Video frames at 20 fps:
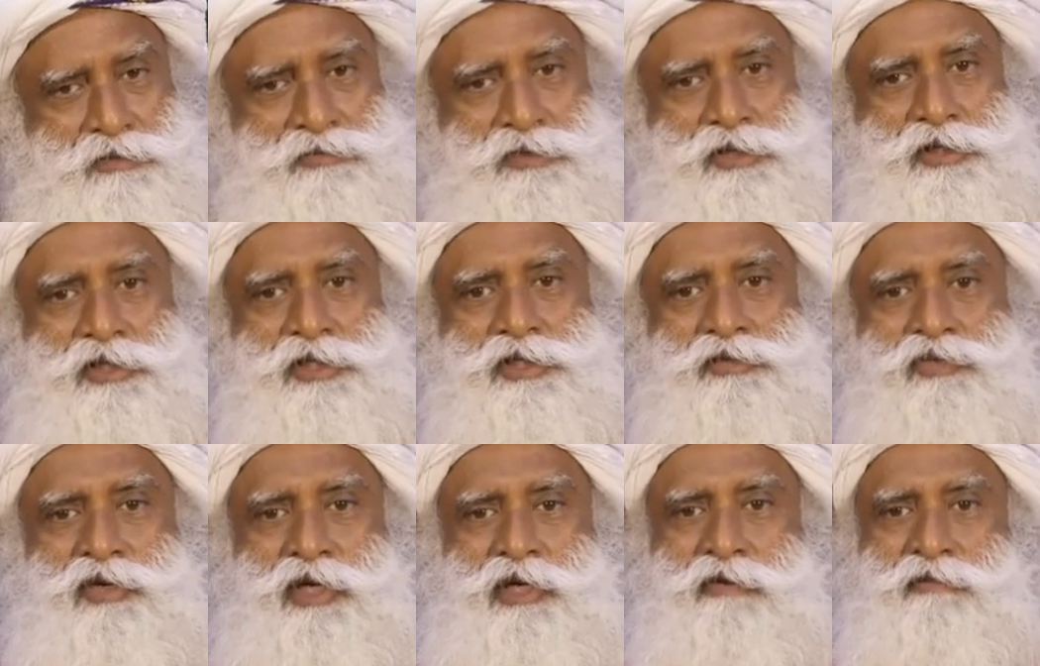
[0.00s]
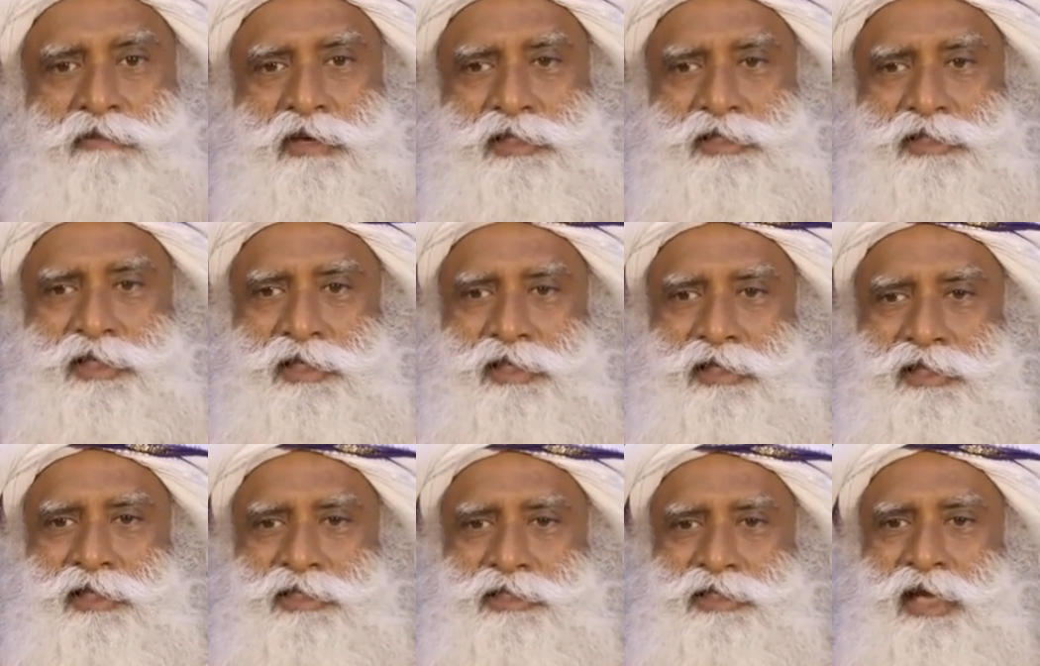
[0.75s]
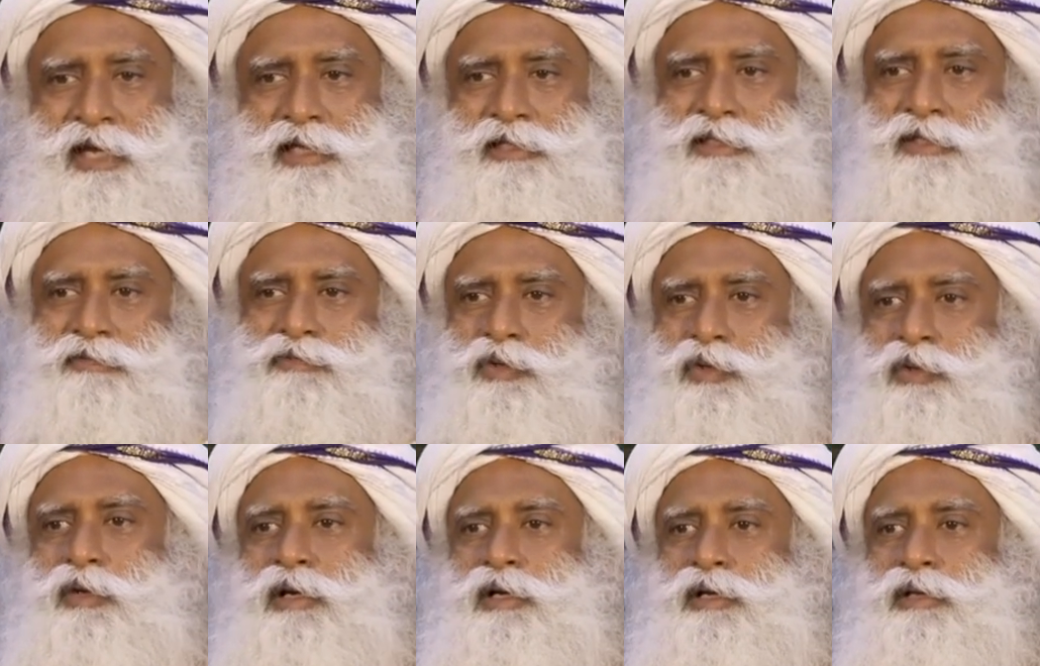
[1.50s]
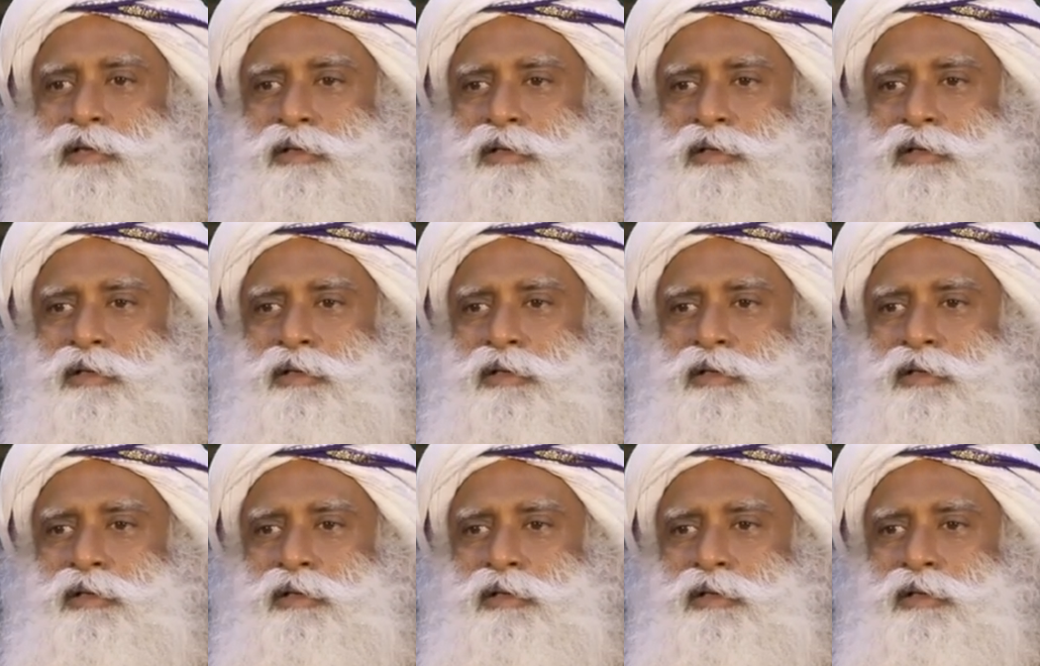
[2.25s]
years we invested in the science of yoga?